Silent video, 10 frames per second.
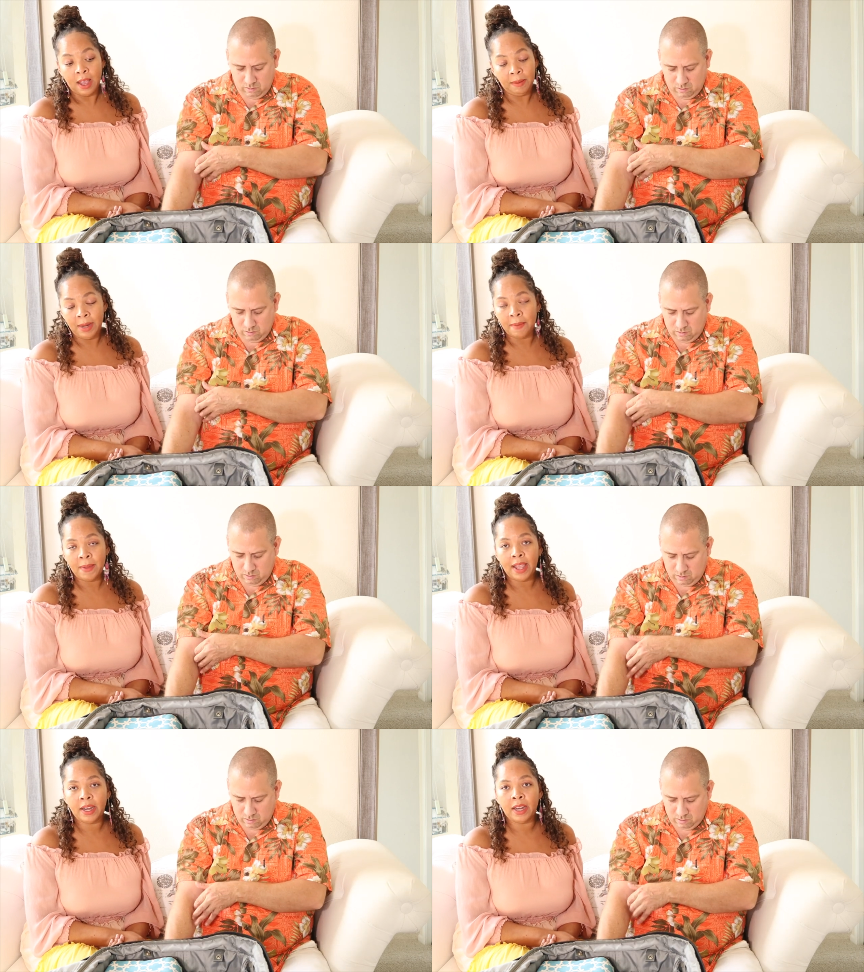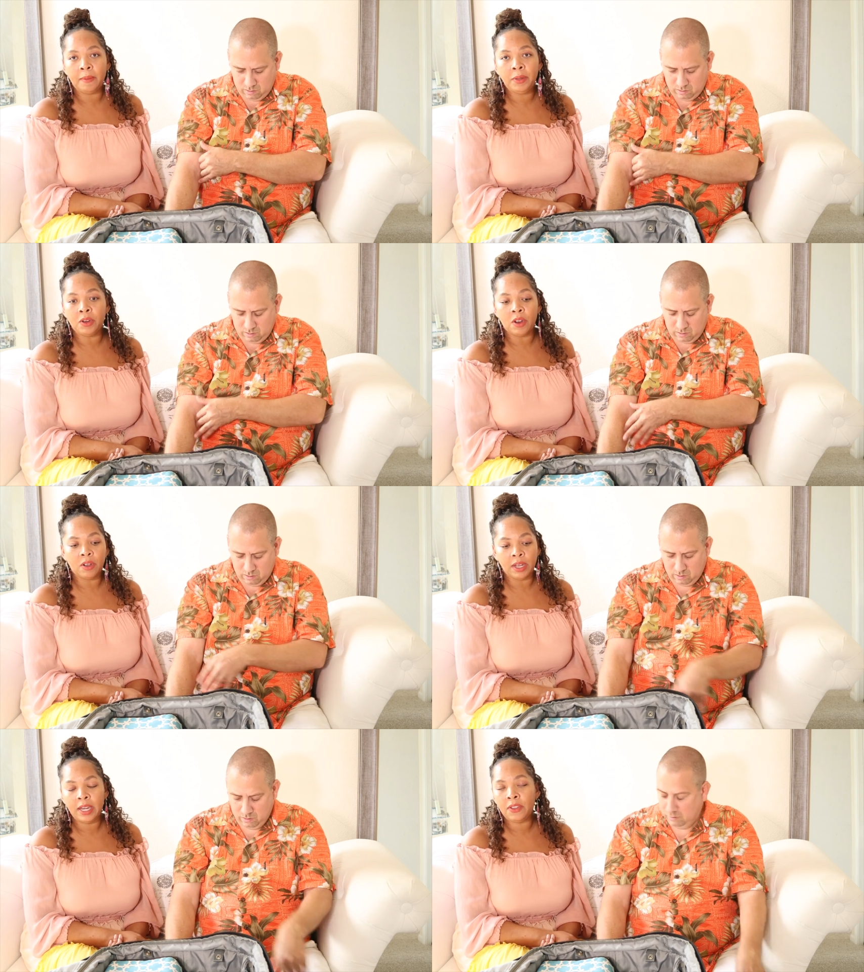Speaker 1: I'm not mad at them. You
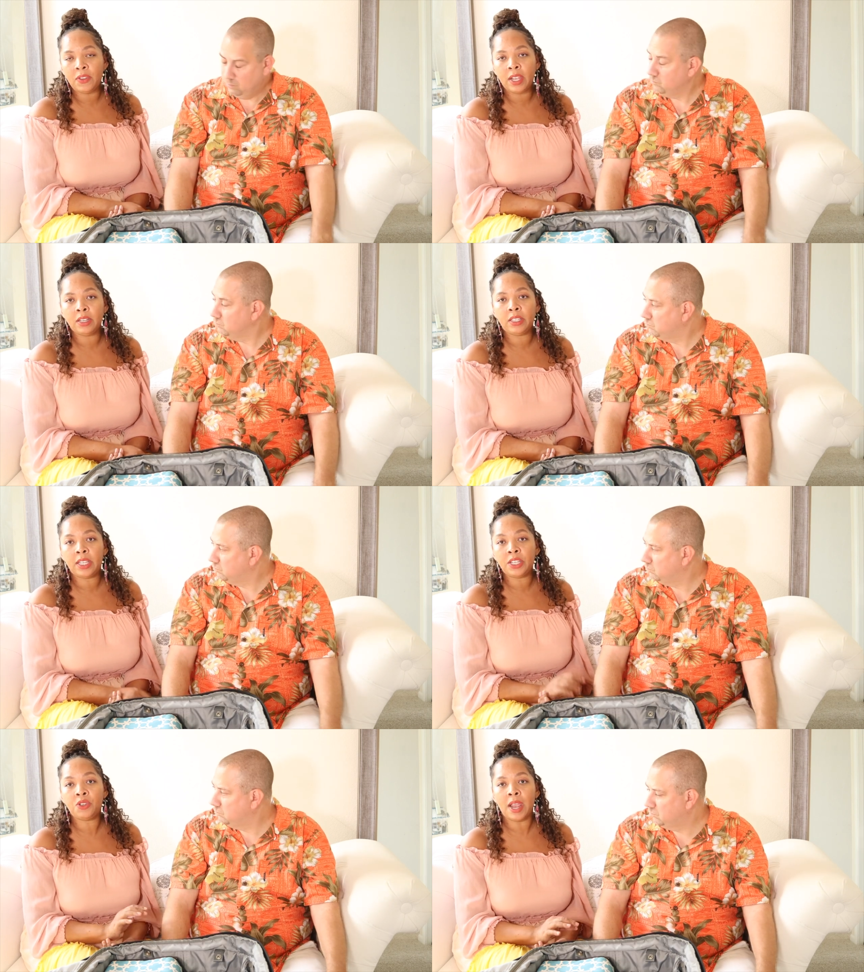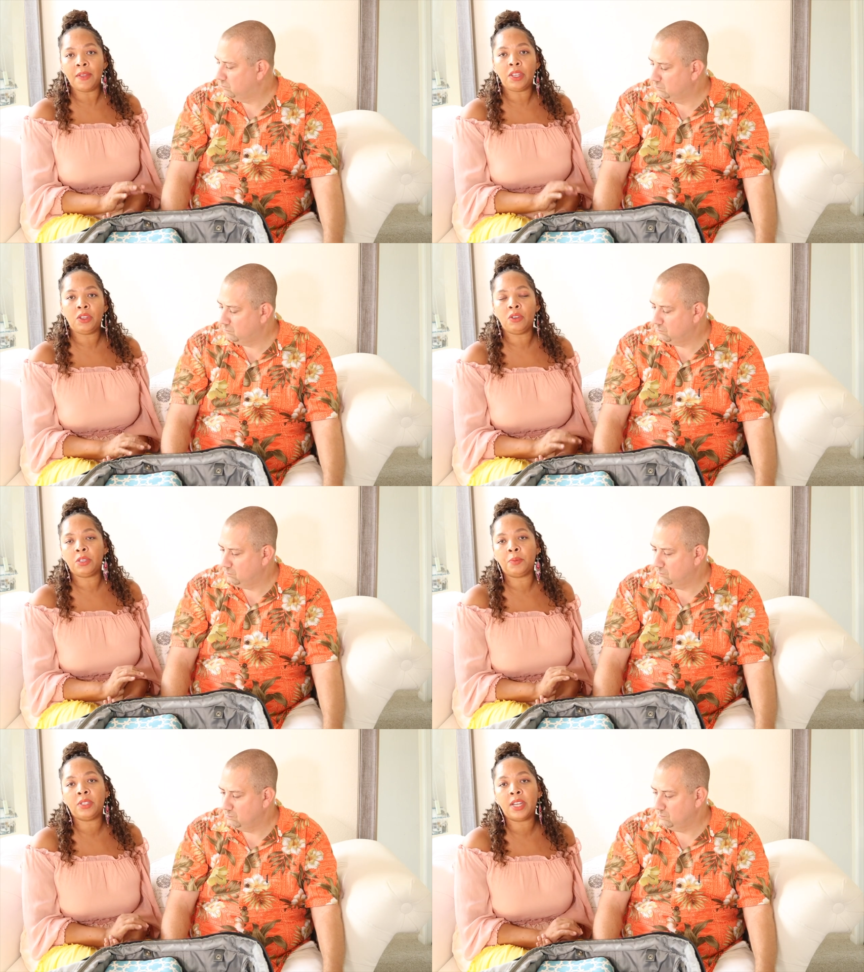know, anything that you have to do
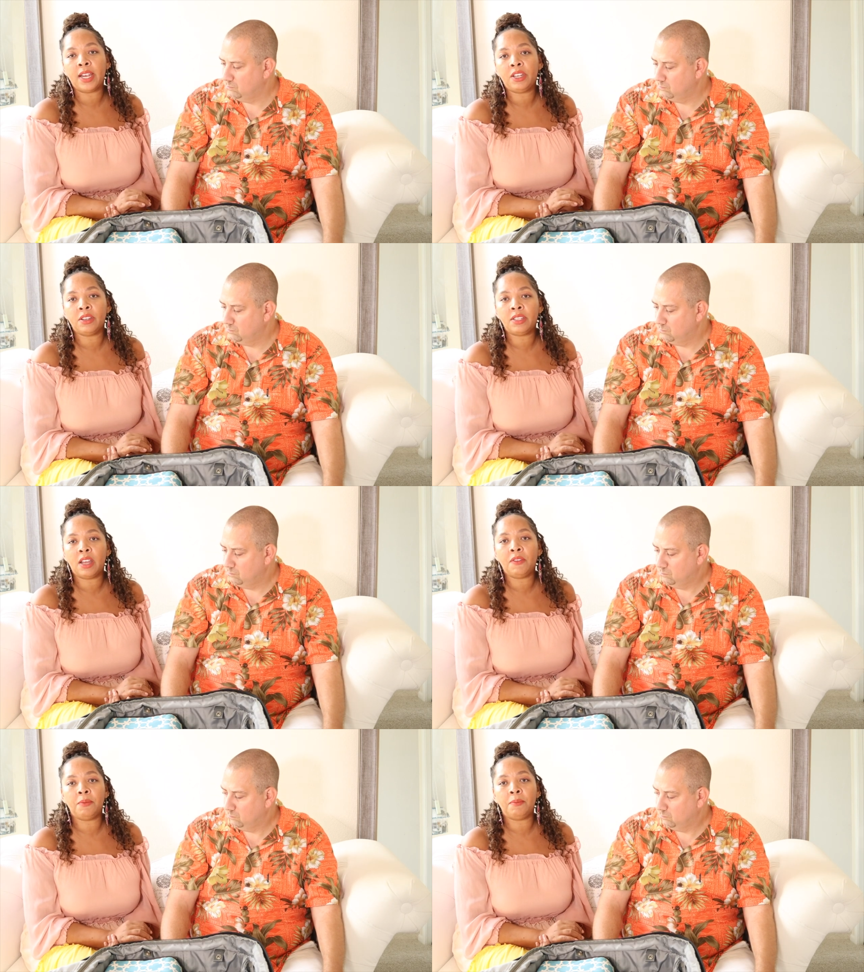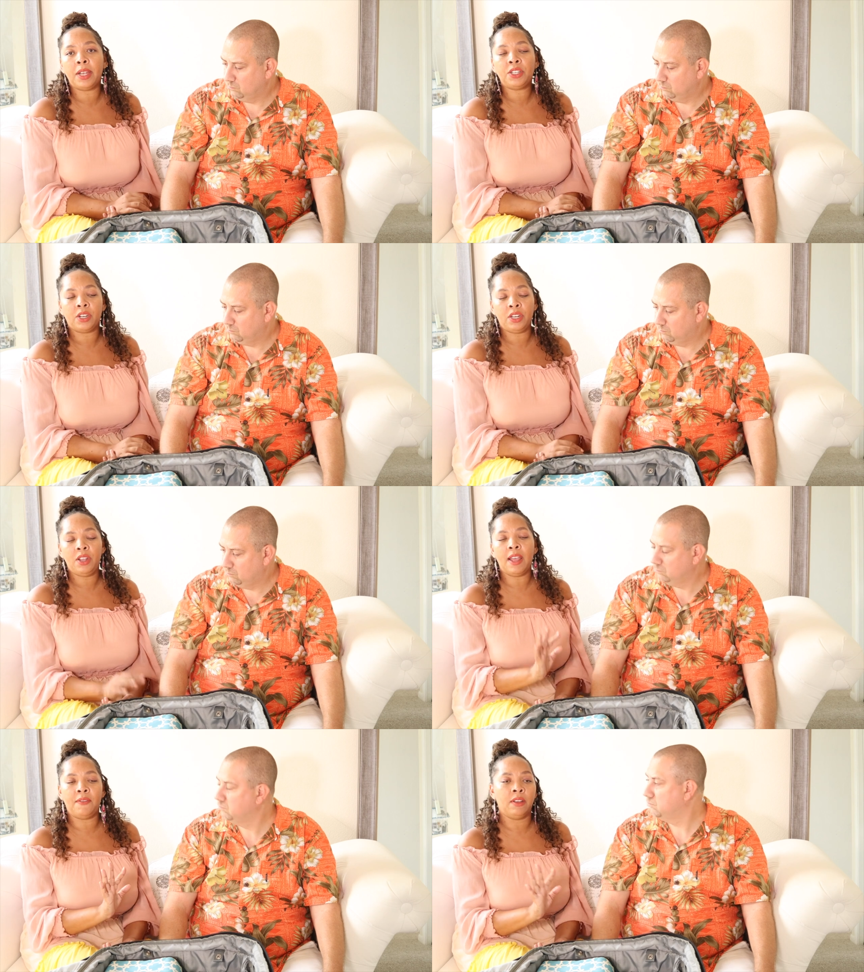to protect yourself and make sure
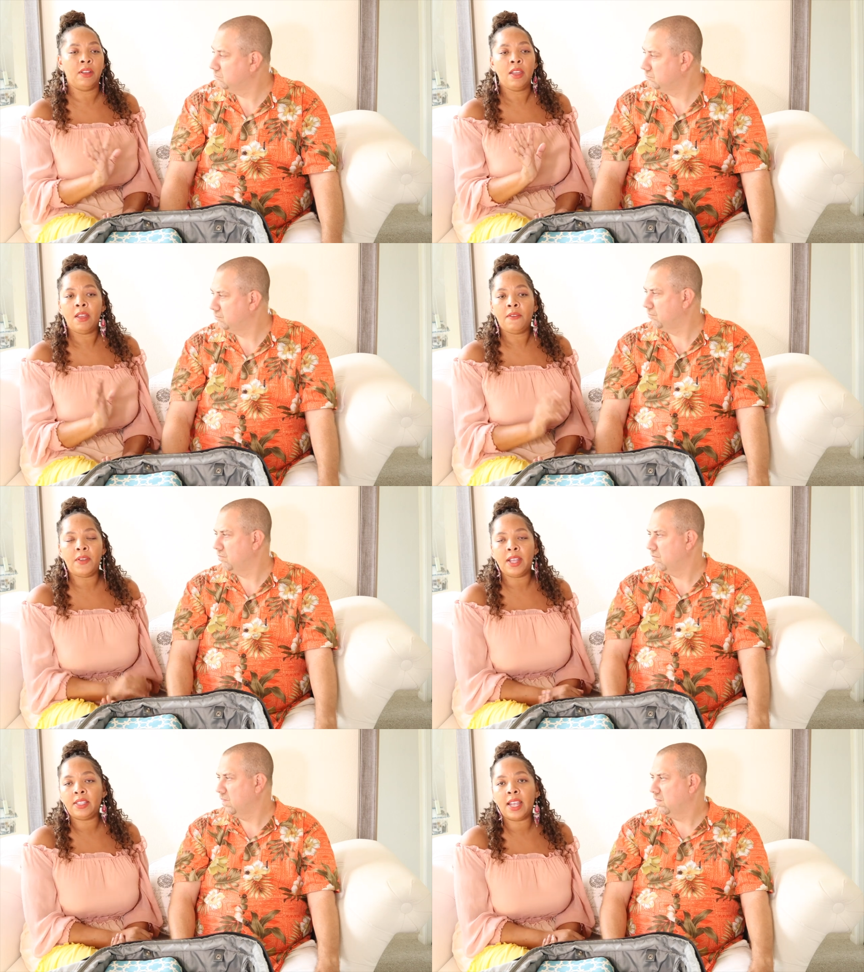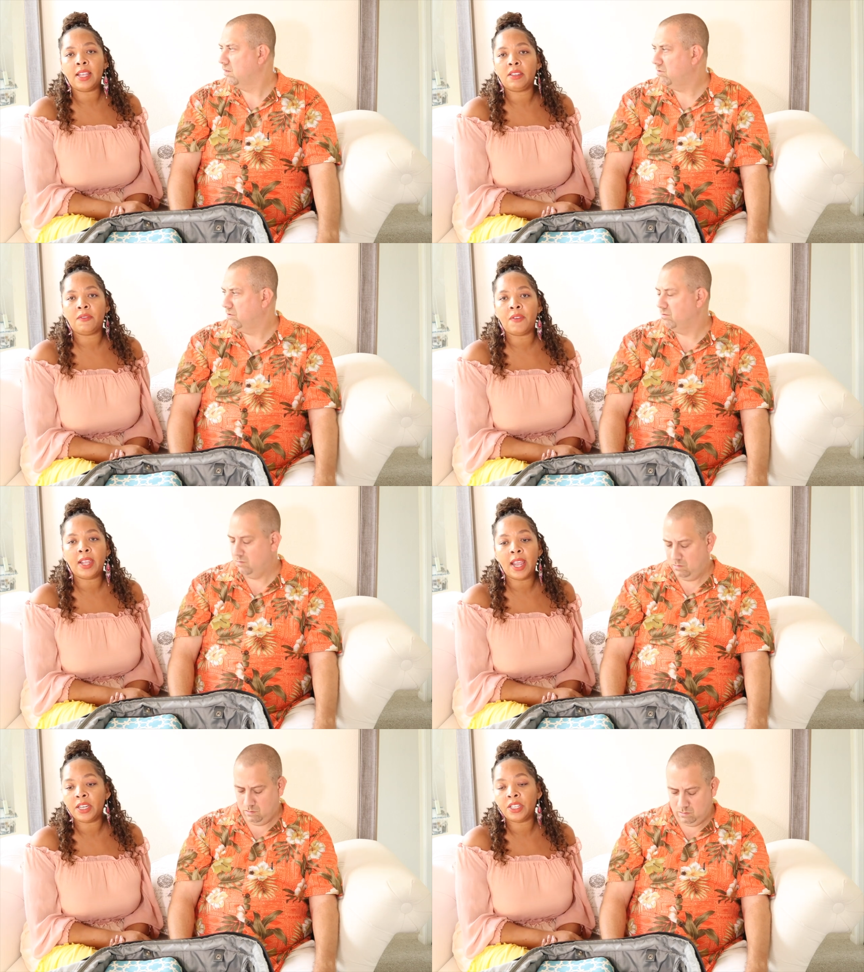you have a fantastic
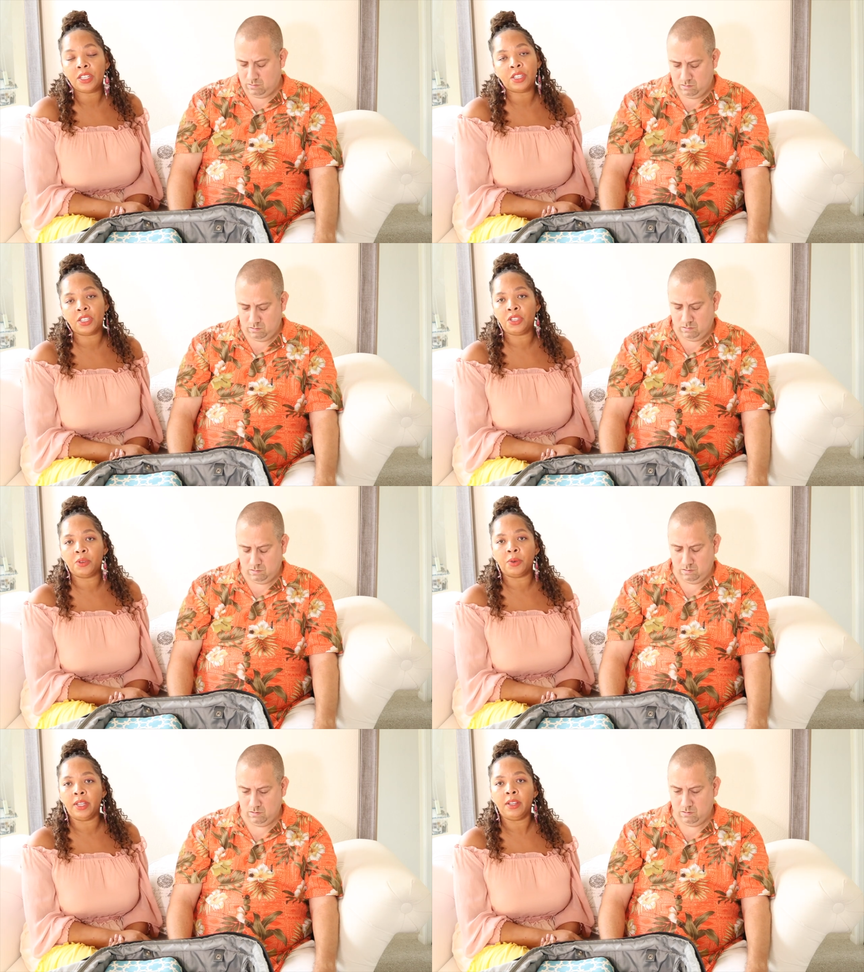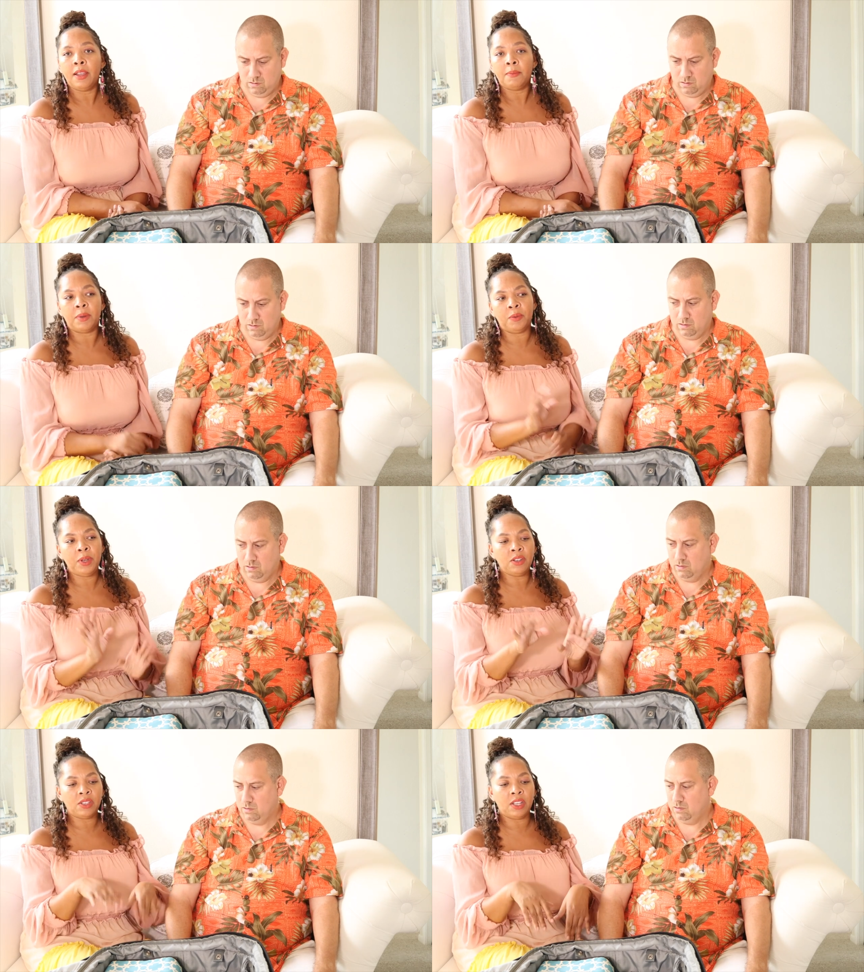vacation, just do it. But
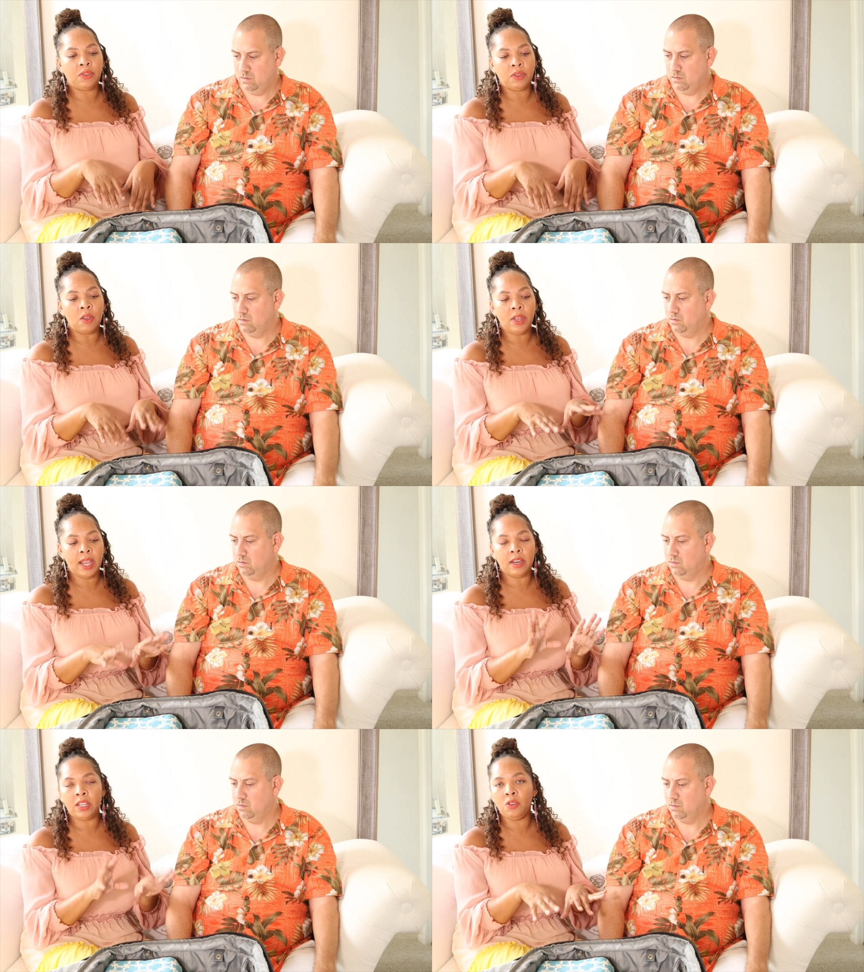we usually go ahead and